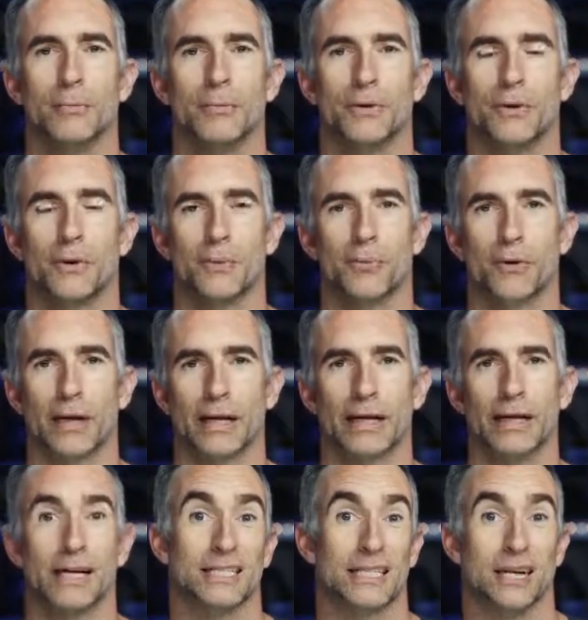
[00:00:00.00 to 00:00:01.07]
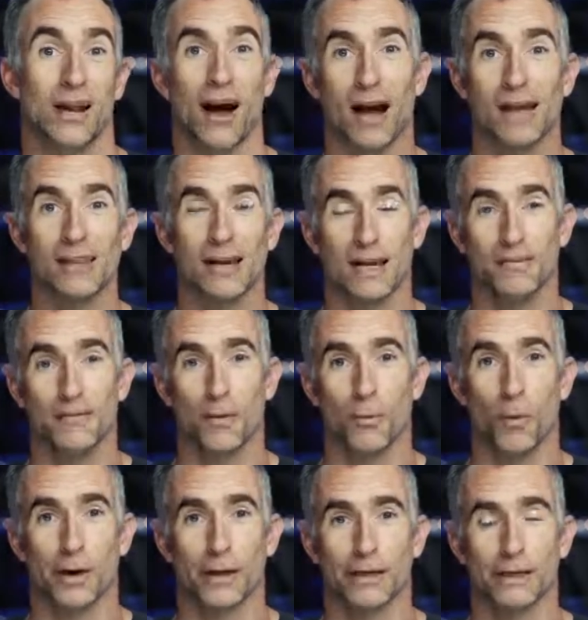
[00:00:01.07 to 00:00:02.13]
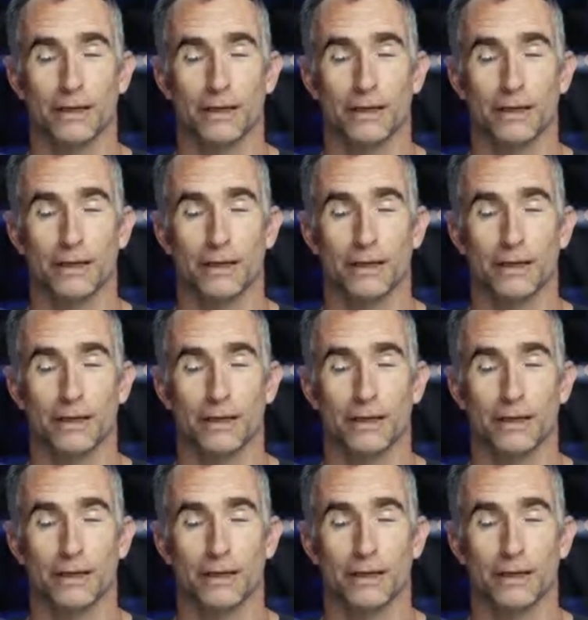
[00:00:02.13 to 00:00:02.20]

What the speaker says: you can bring in as an eye light if you want